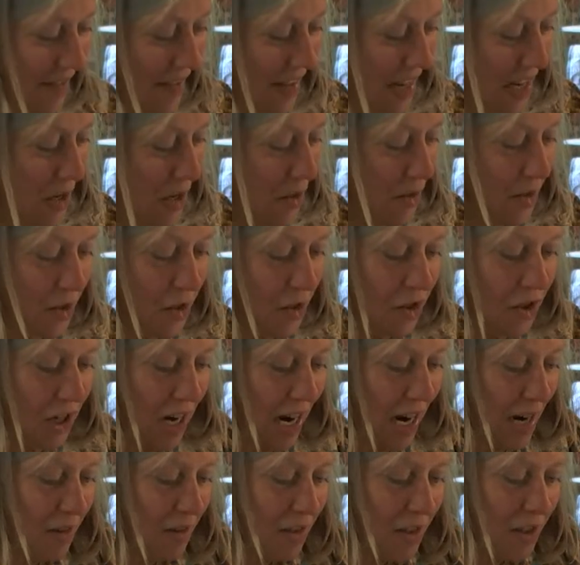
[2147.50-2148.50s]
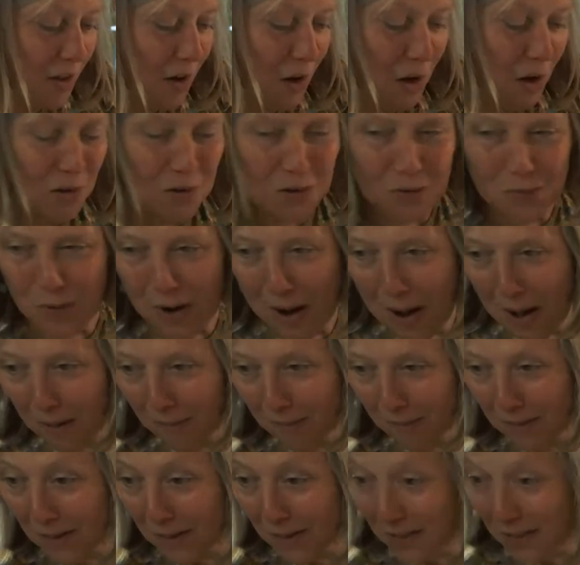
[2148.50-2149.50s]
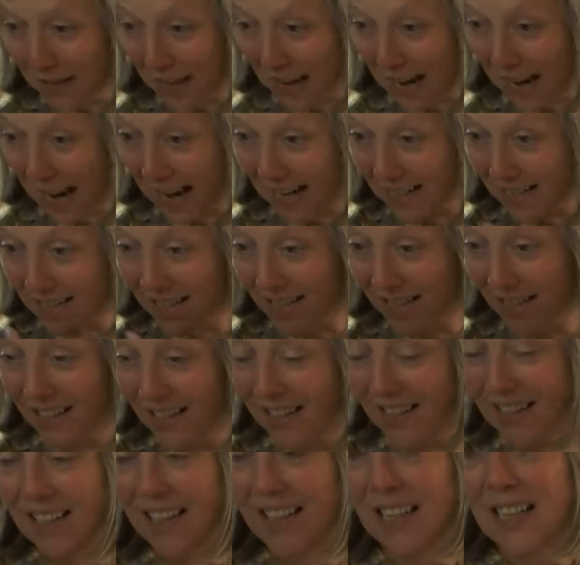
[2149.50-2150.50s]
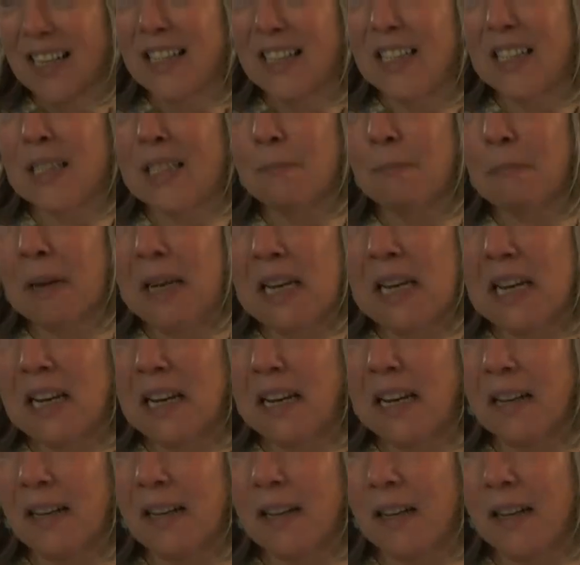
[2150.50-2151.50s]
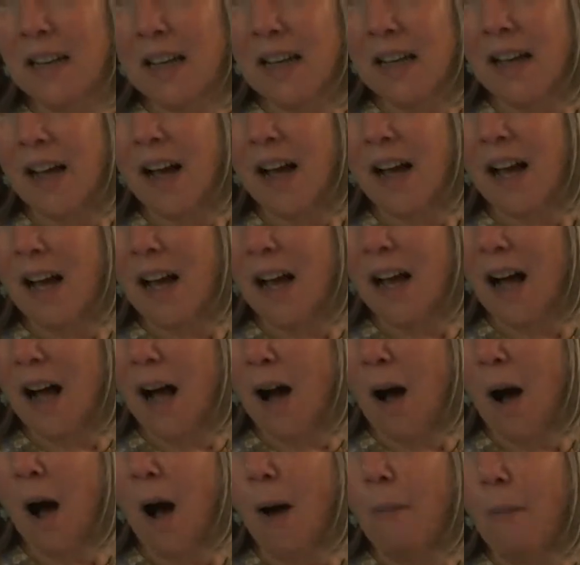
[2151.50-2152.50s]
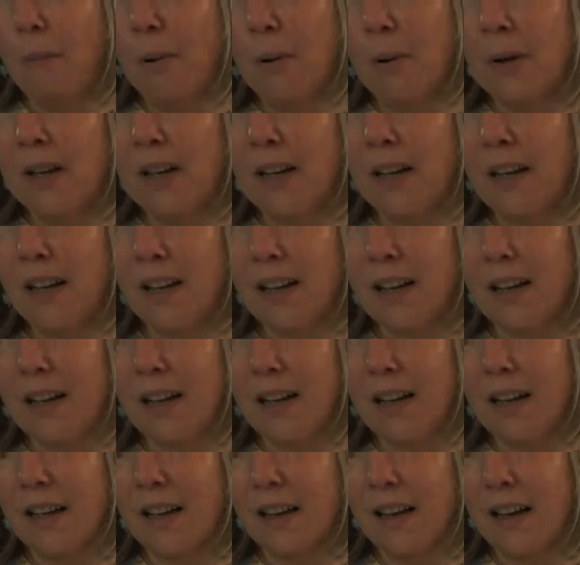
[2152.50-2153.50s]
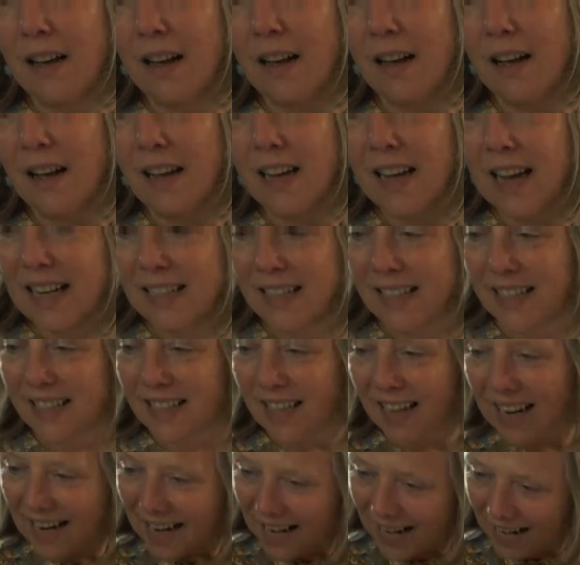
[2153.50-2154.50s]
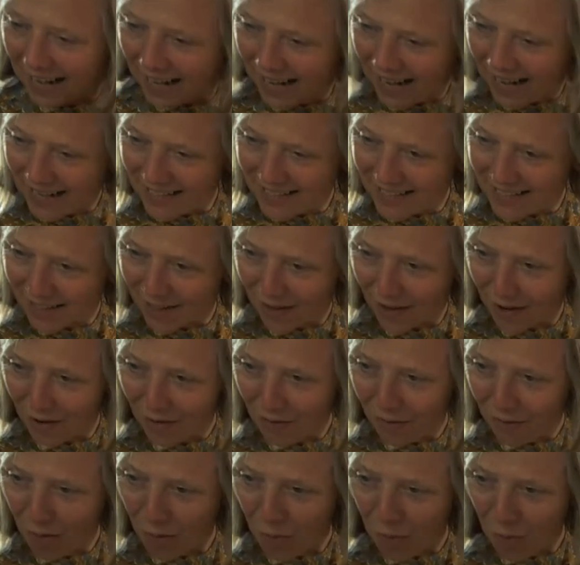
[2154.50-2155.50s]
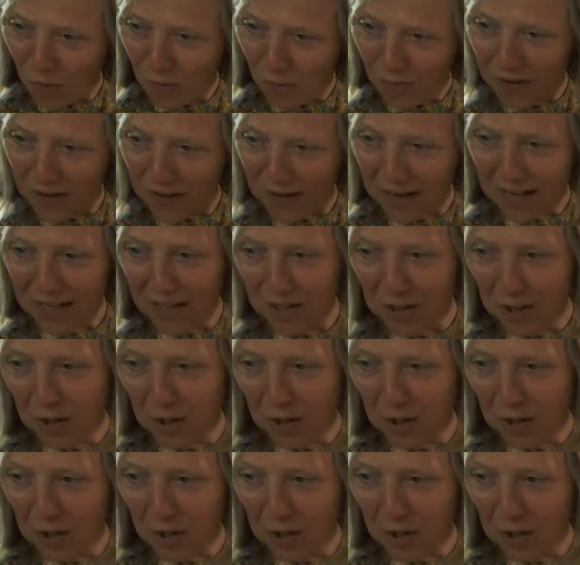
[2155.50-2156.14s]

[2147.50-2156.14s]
And they used to shout a lot as well because they had to speak uh, up against the clatter of all the